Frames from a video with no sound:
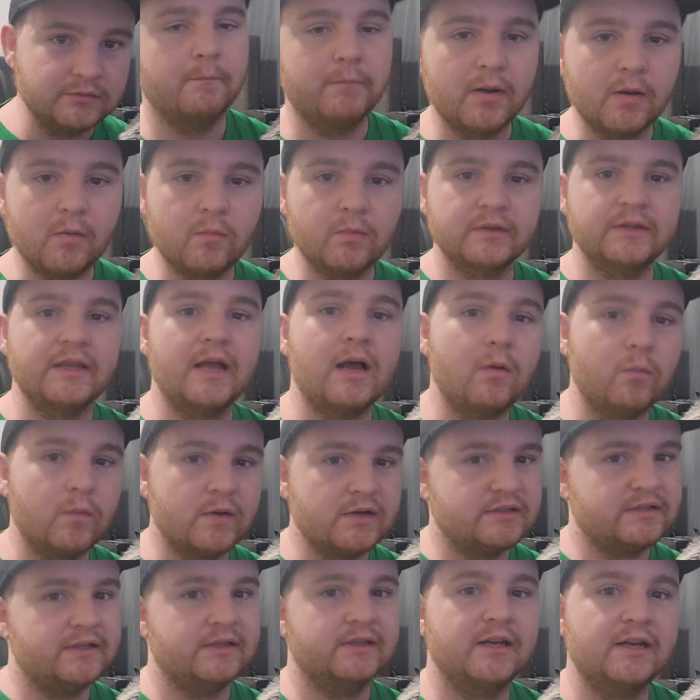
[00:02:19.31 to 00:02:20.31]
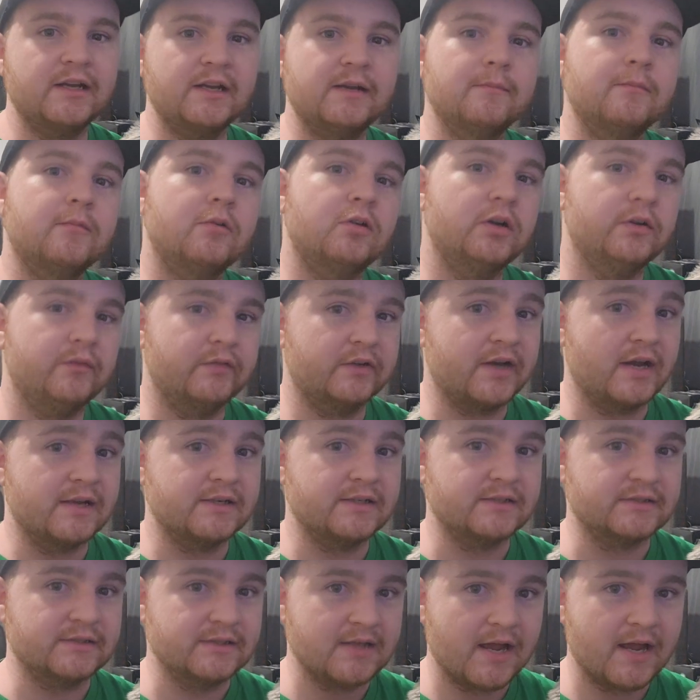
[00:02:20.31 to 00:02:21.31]
But without wasting any more of you
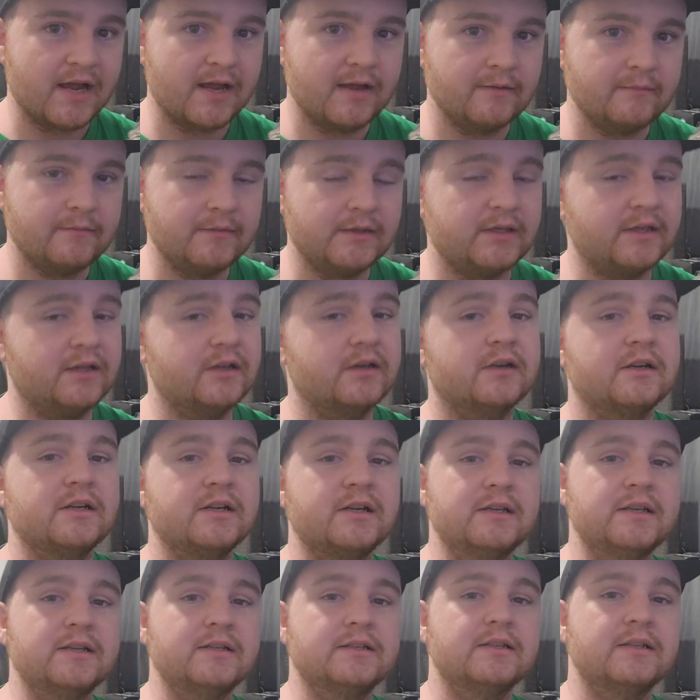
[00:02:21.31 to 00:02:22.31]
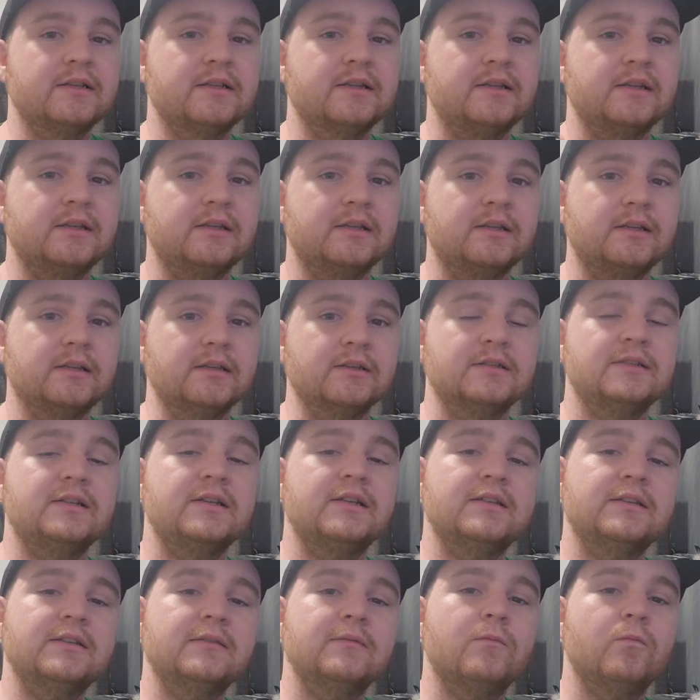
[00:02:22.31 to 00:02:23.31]
guys' time, here is the
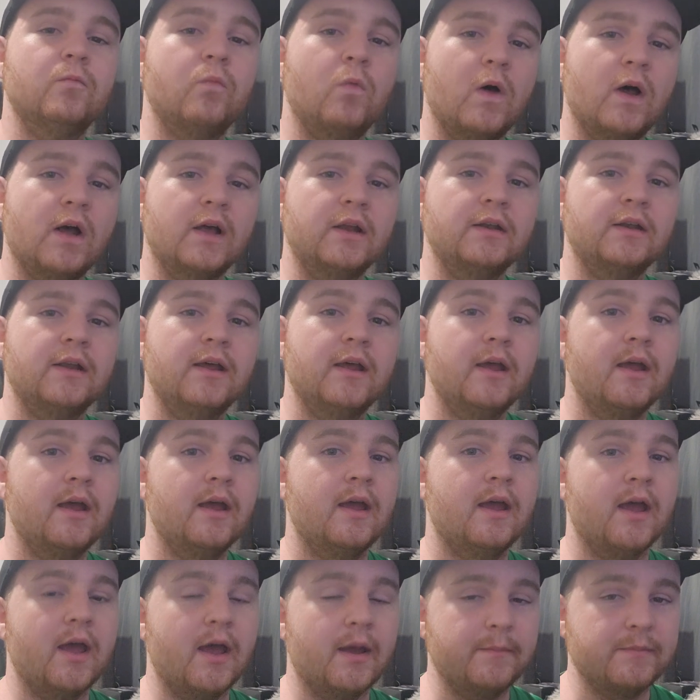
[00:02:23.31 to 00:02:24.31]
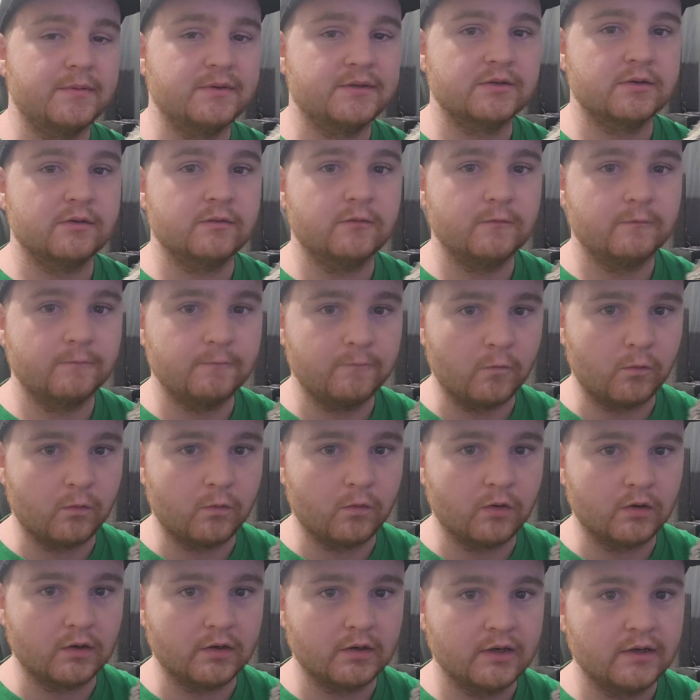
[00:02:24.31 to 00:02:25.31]
season 1 episode
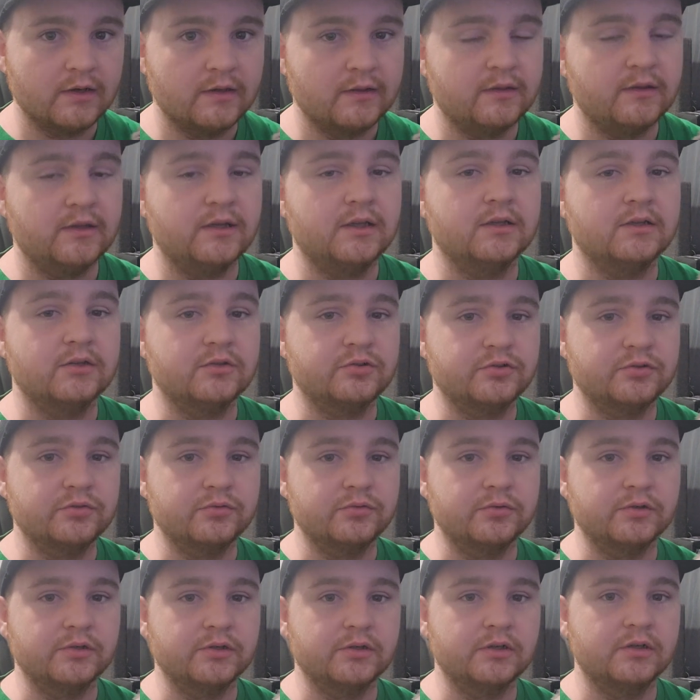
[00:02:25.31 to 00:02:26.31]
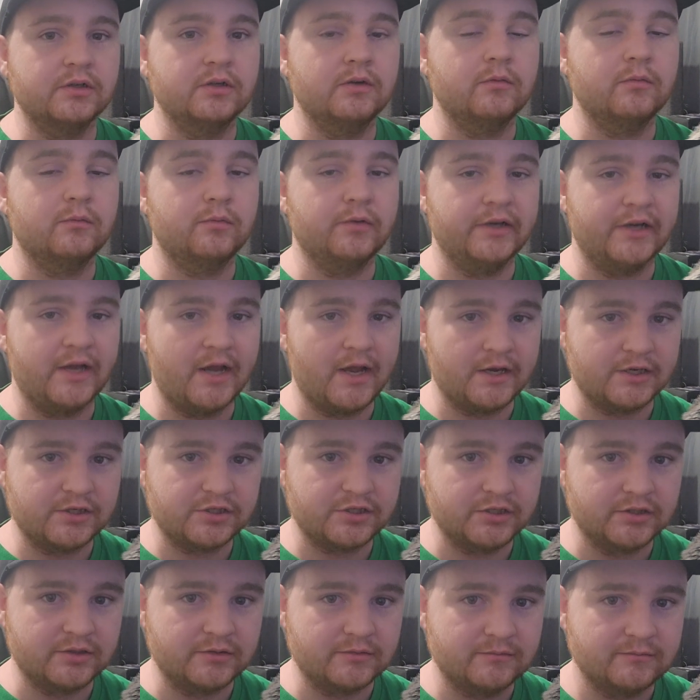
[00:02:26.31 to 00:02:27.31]
4 The Intruder
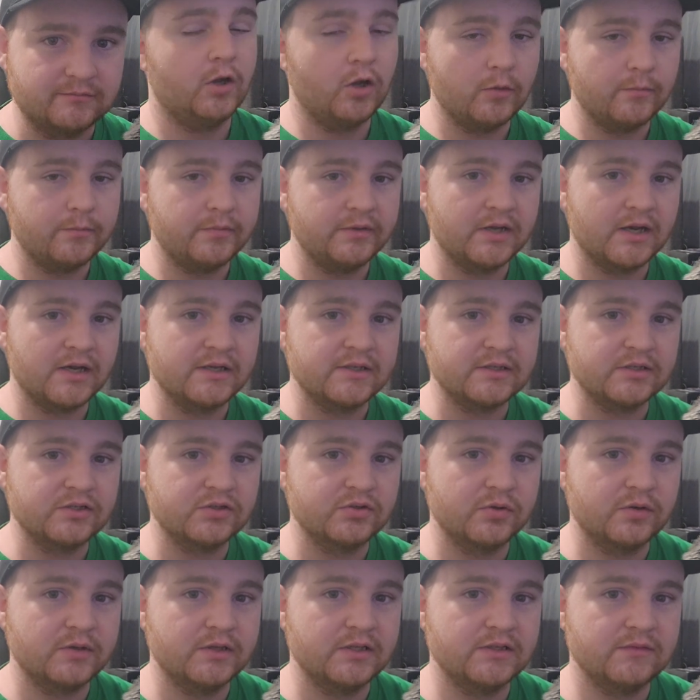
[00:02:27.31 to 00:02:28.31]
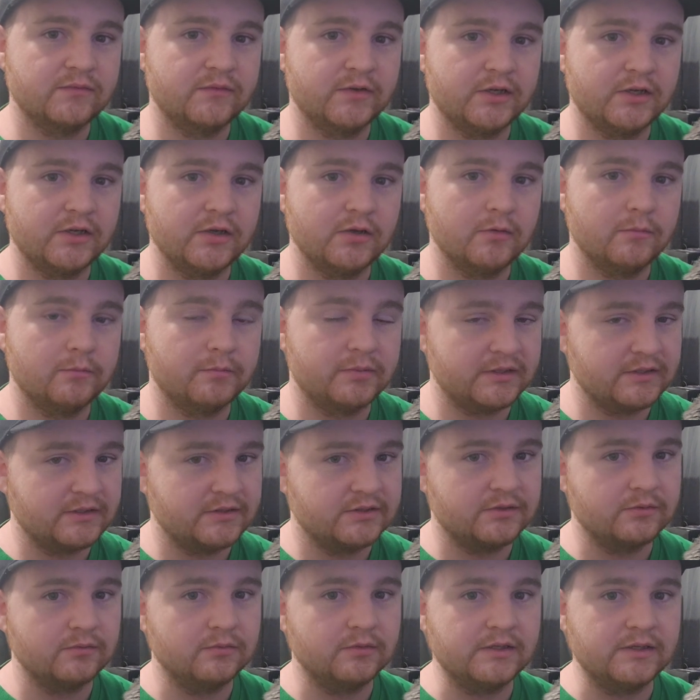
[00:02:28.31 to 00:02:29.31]
reaction. I hope you guys enjoy this video. Please
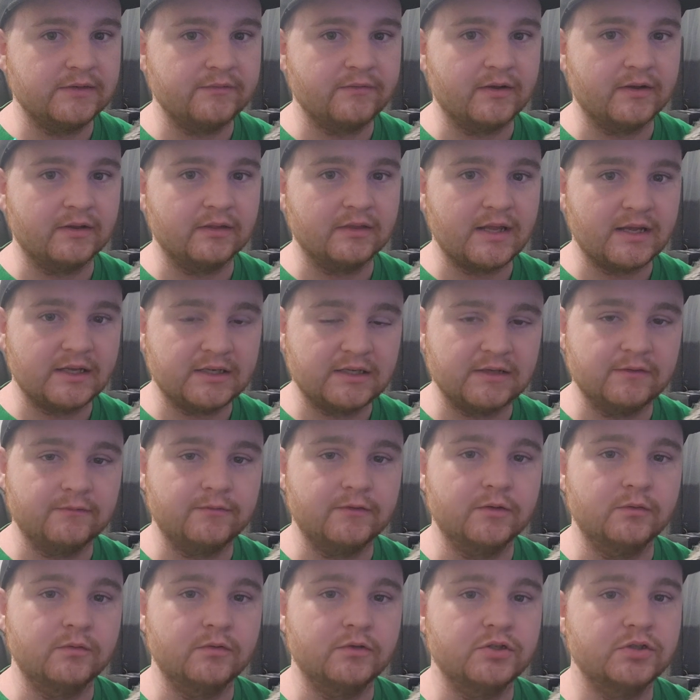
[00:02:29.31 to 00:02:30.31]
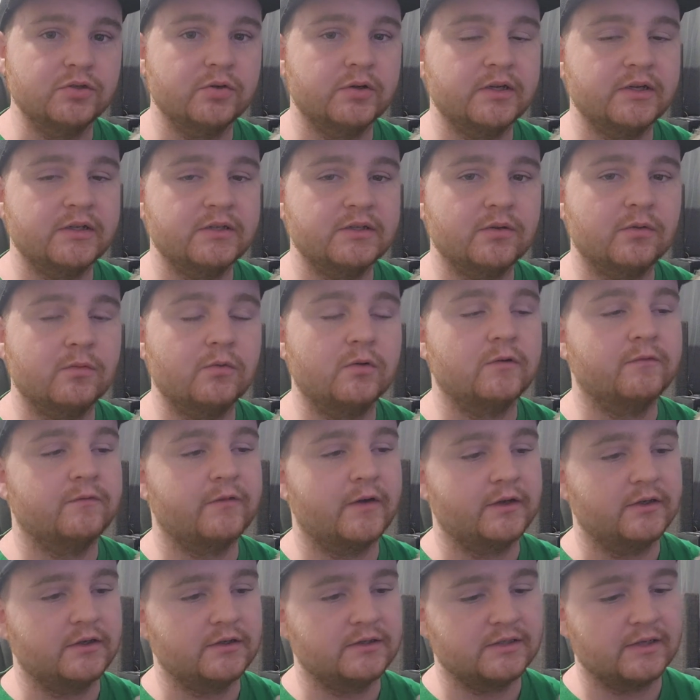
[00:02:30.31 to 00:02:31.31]
do leave a like if you enjoy it or
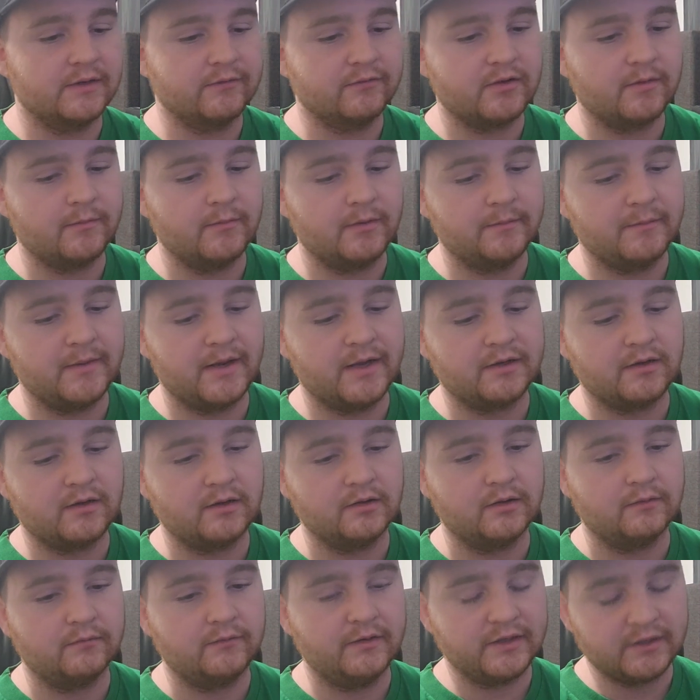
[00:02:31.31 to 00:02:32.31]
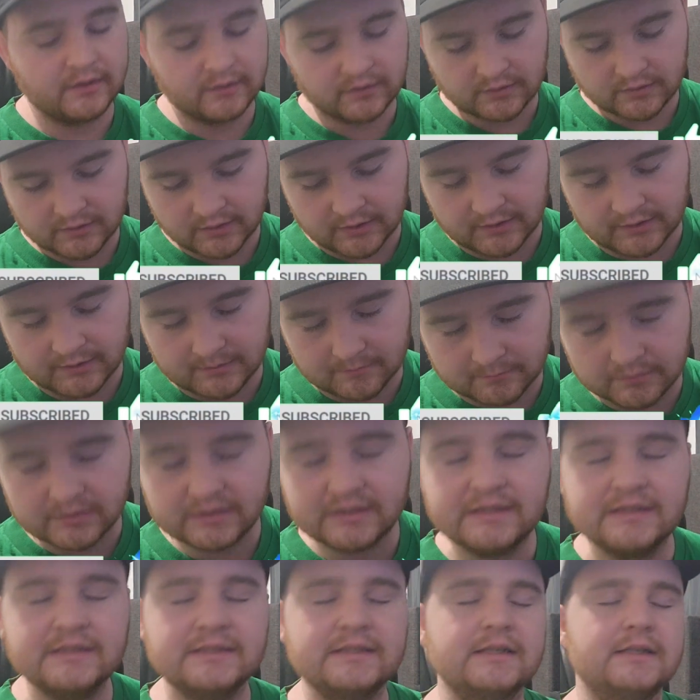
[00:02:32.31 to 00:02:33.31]
find yourself coming back on the regular, and
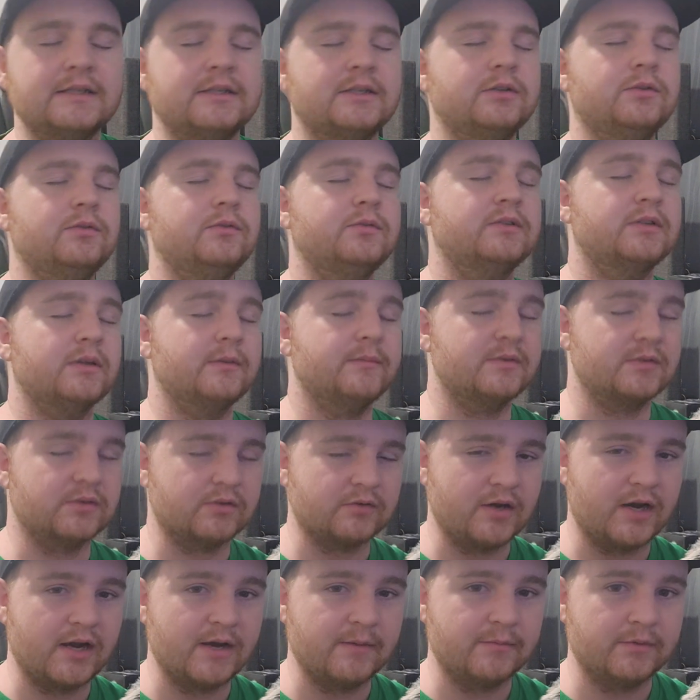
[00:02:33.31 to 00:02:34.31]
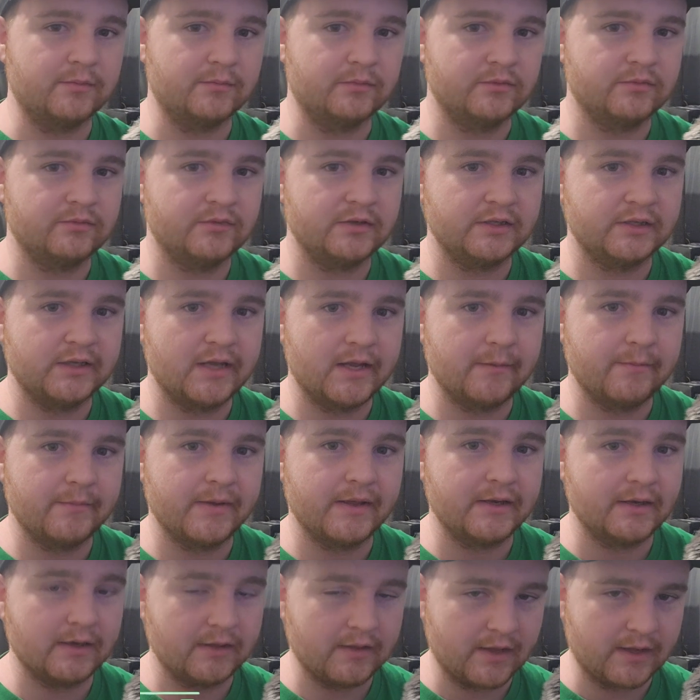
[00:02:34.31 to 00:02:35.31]
please do subscribe, it would really help
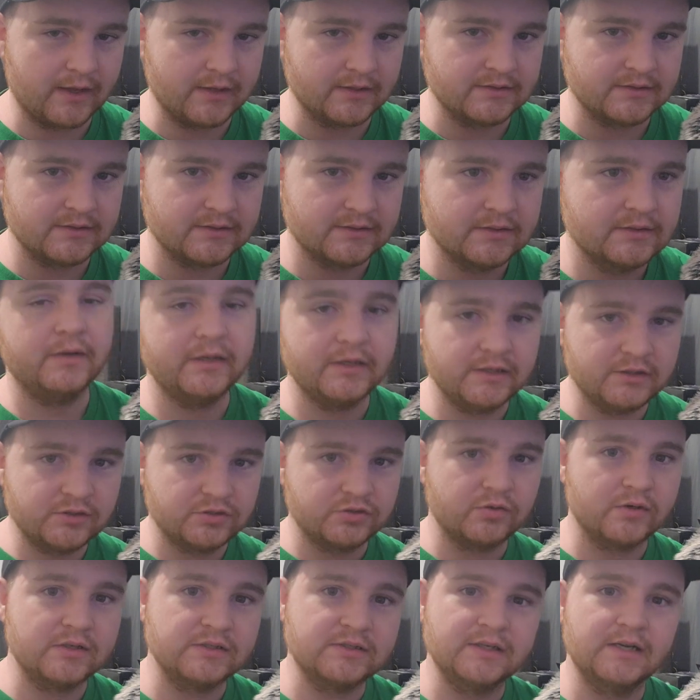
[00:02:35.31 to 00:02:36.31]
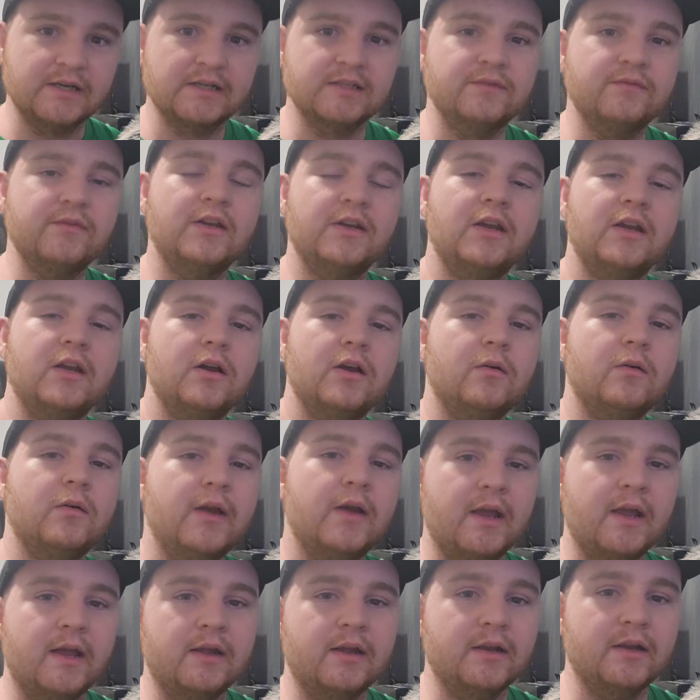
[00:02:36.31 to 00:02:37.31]
out a lot. But enjoy today's video
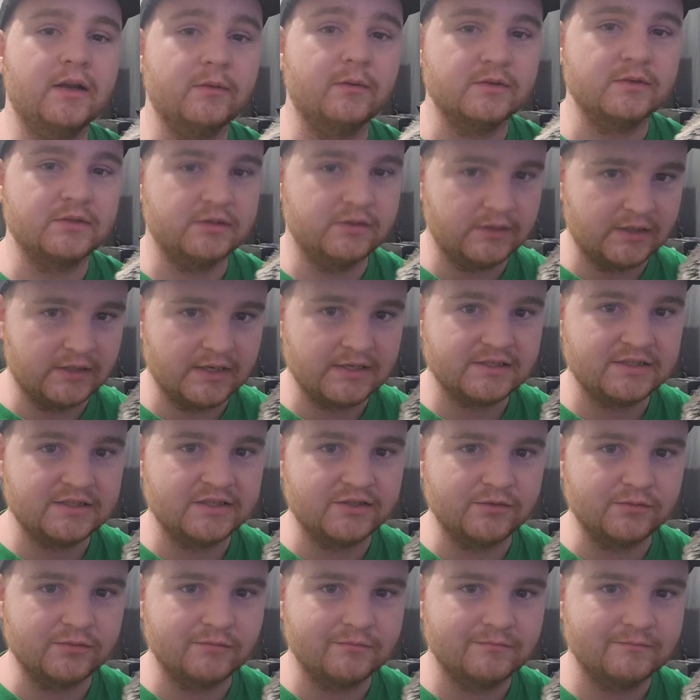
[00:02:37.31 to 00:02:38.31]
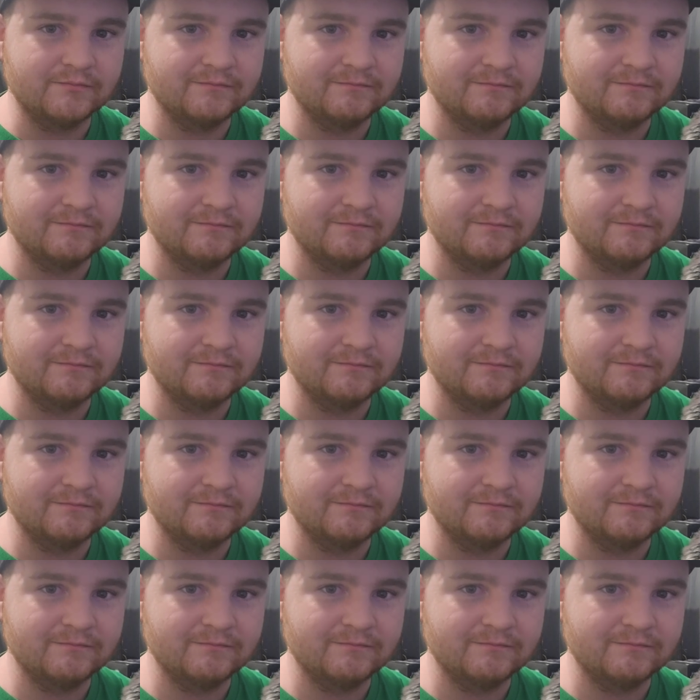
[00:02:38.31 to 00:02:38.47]
and I will see you guys soon.